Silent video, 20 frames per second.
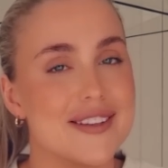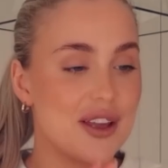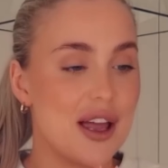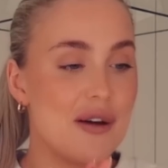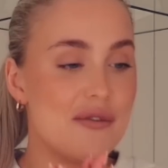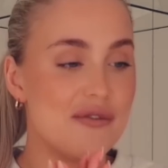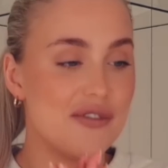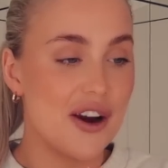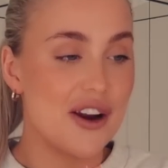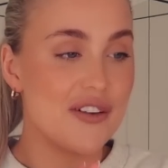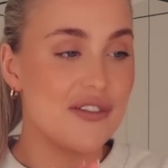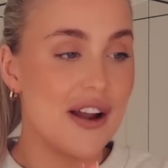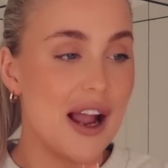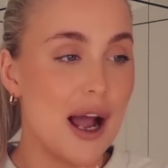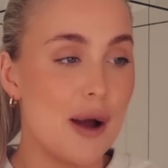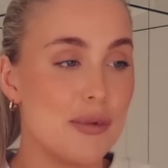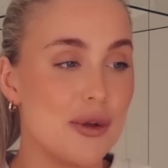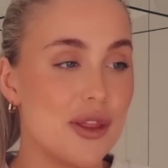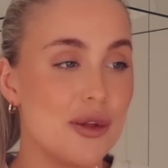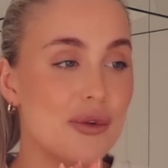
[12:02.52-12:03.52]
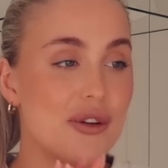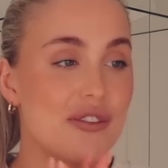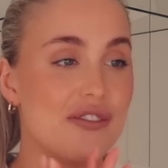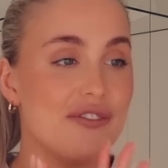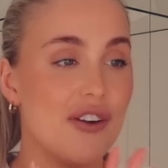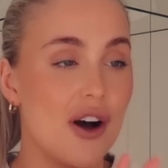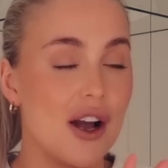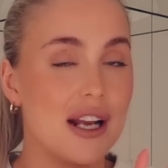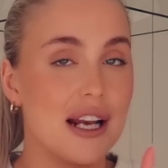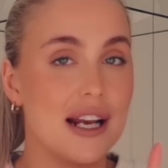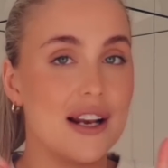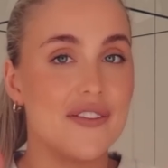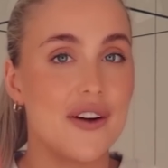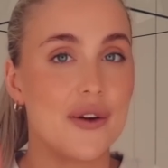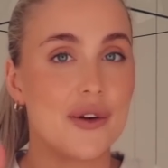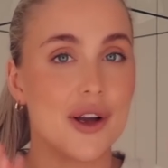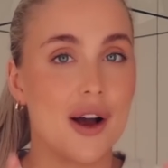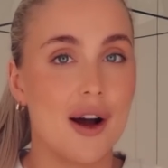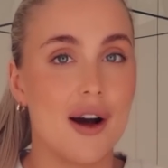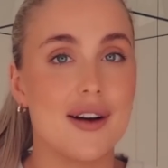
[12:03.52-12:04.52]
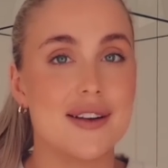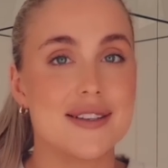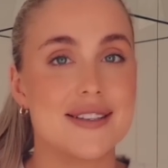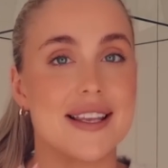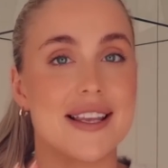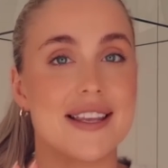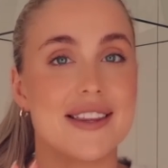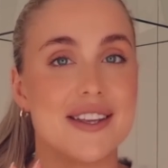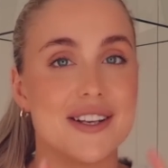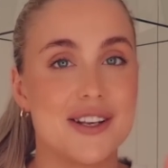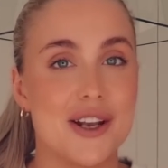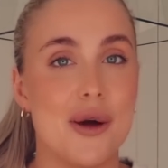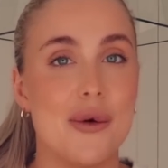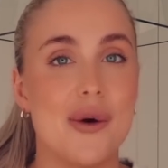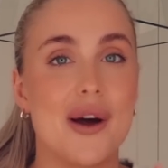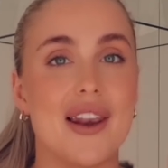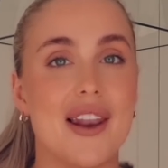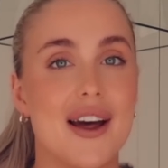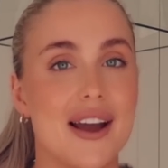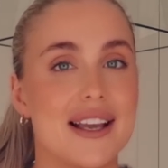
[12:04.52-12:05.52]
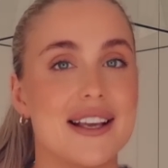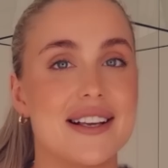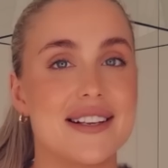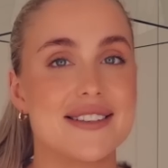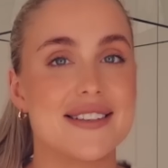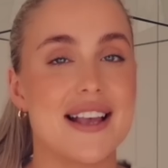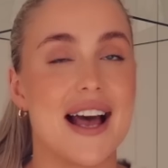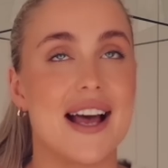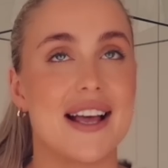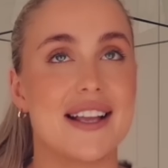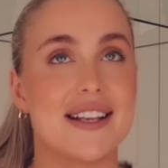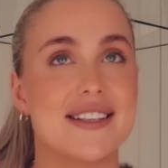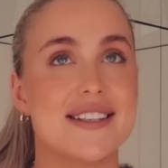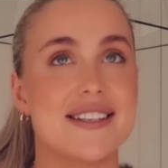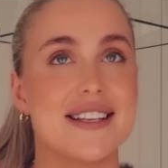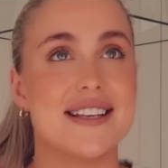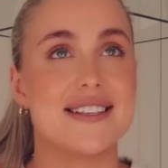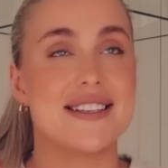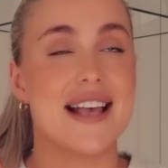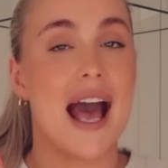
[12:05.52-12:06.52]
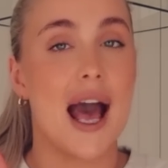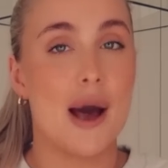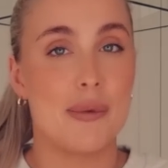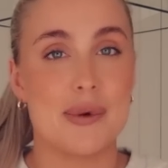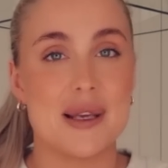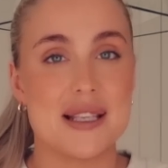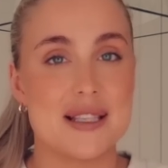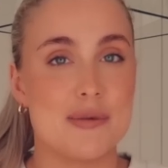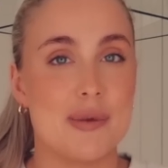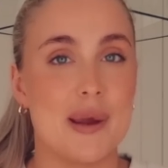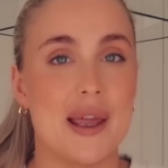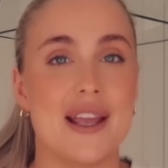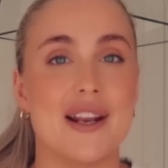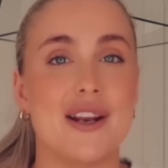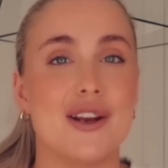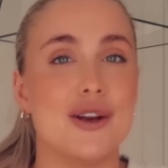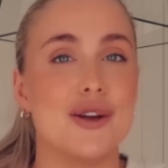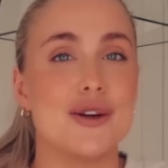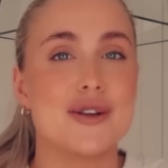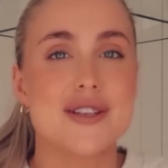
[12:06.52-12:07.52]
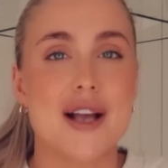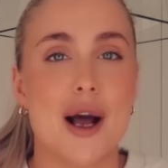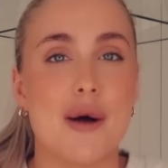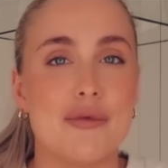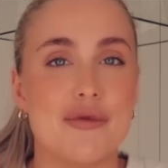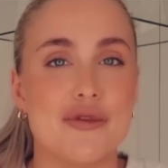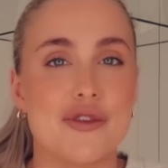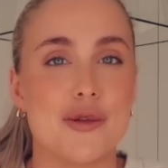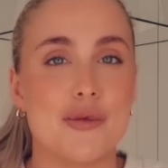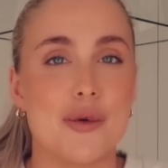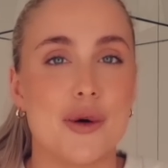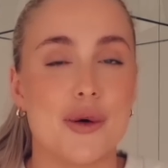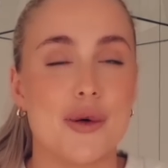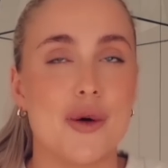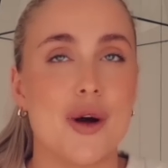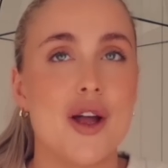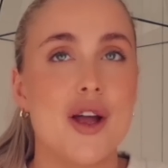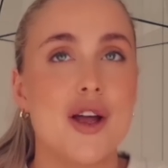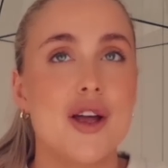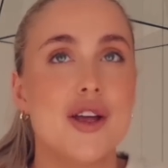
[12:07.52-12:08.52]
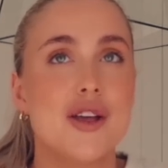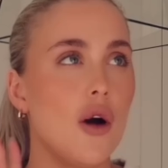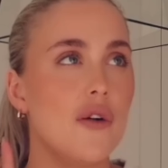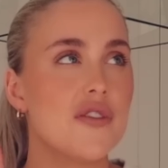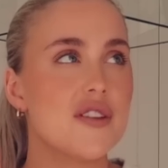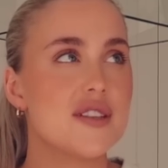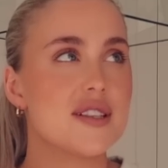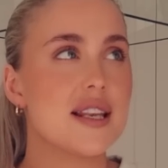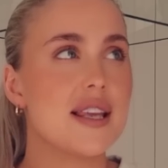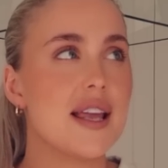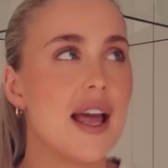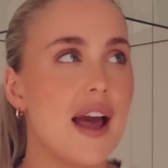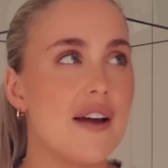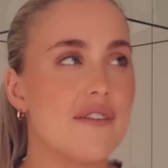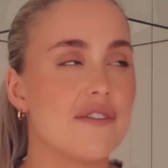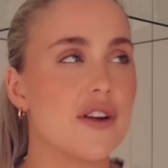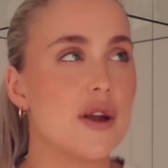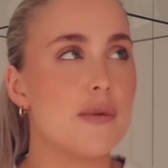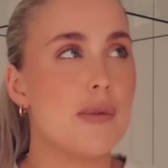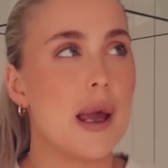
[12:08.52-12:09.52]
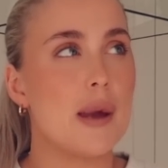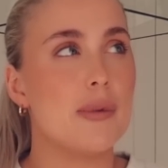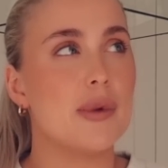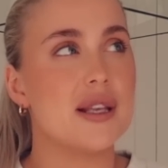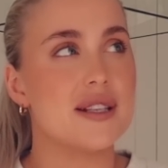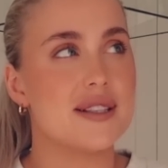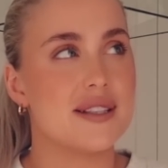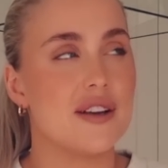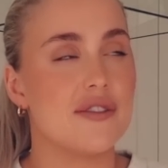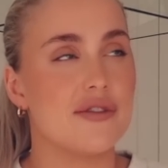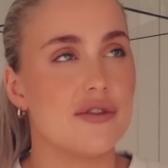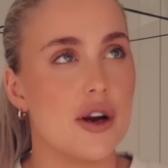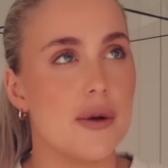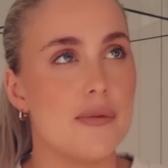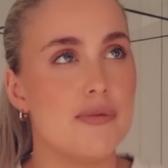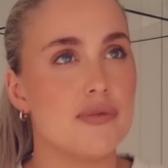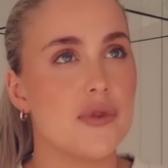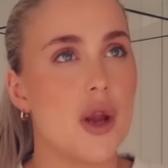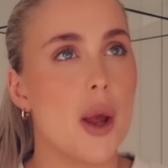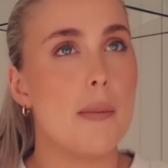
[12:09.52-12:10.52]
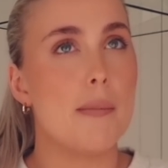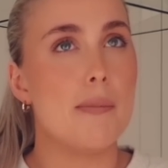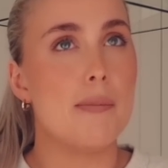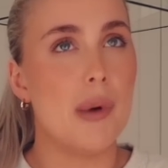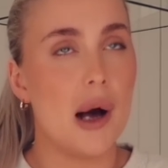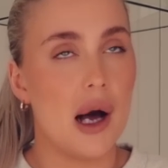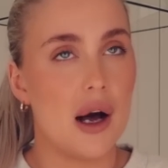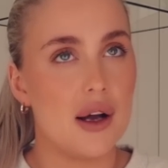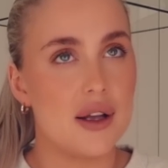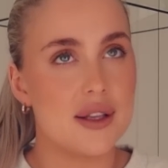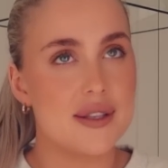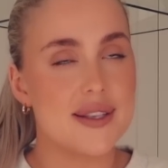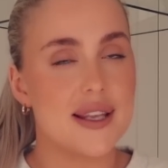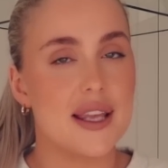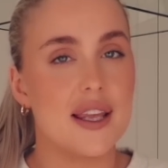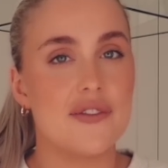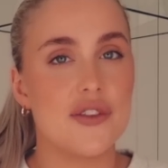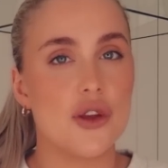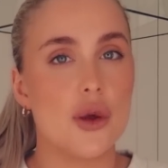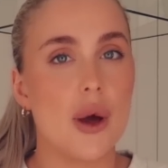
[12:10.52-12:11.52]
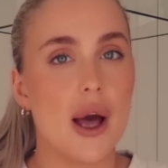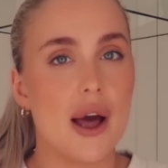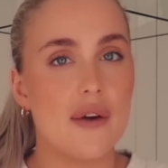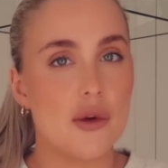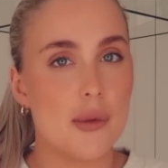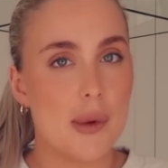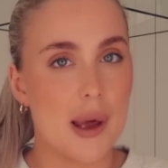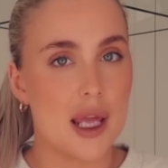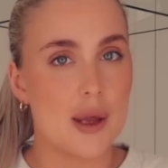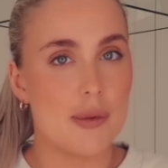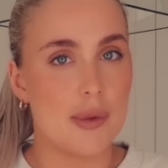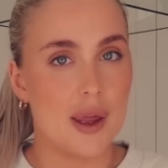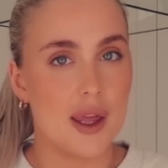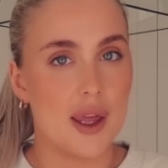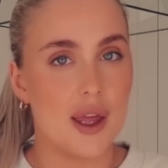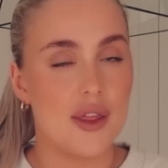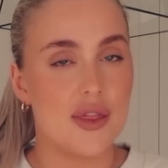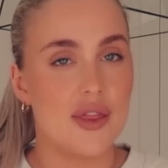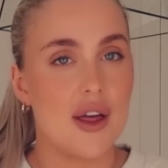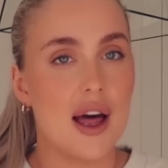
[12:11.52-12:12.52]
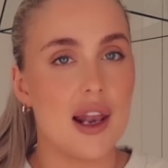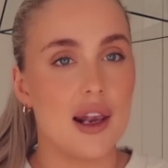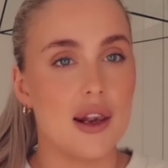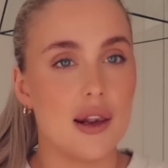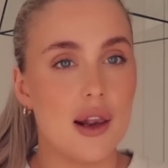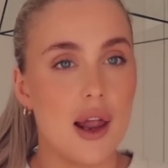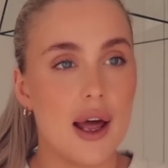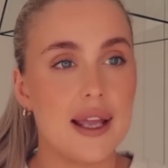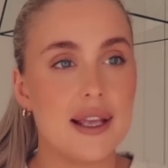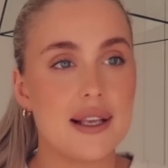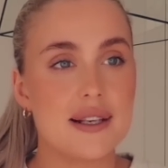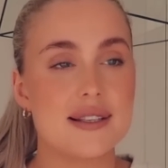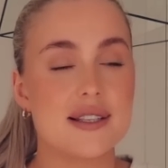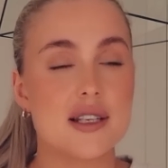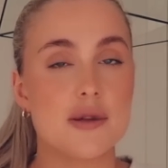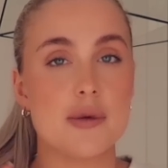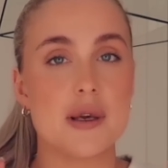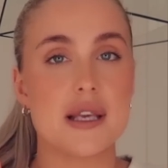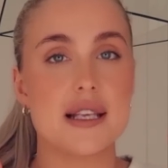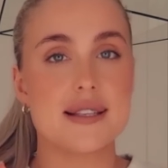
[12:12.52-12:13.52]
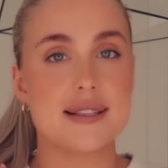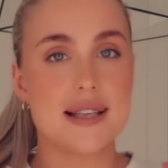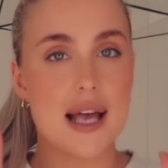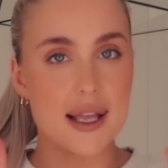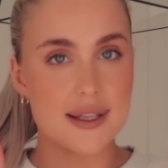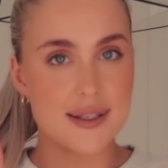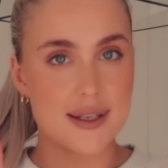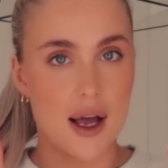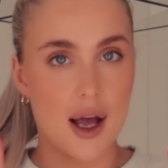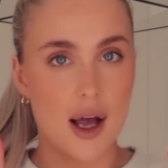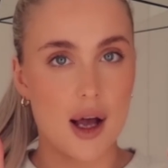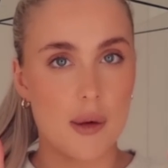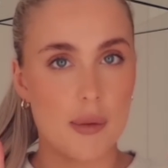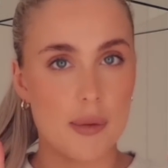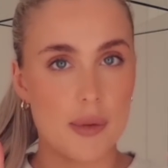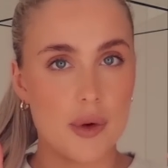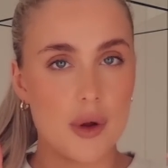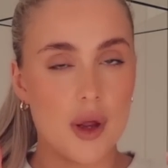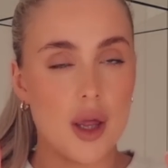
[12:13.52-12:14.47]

But yeah, I'm very, very happy that we finally found a car seat that Noah likes and is happy to be in and looks comfortable. Obviously every baby is different, but if you have a baby that likes to be sat up